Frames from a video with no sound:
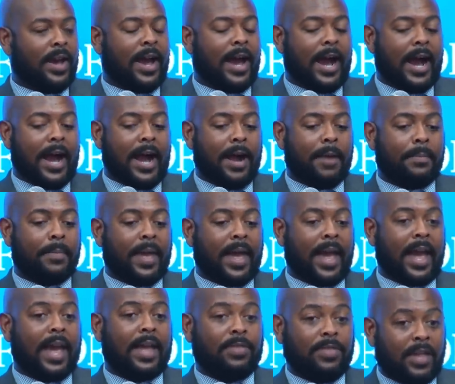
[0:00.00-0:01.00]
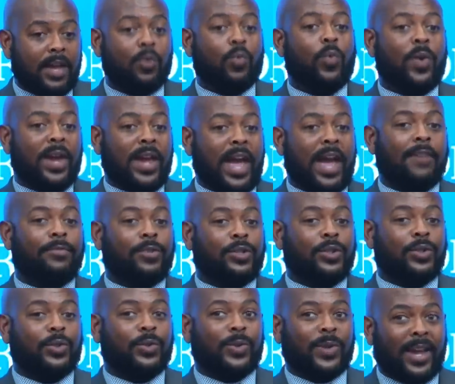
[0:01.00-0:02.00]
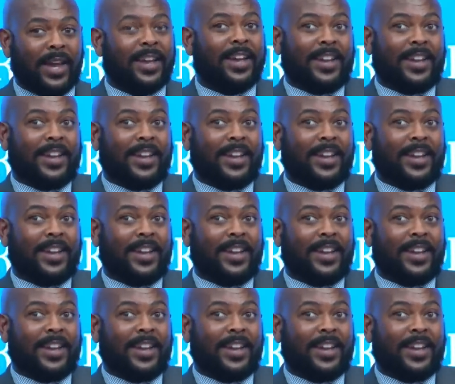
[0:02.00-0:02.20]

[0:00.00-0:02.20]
And then we have to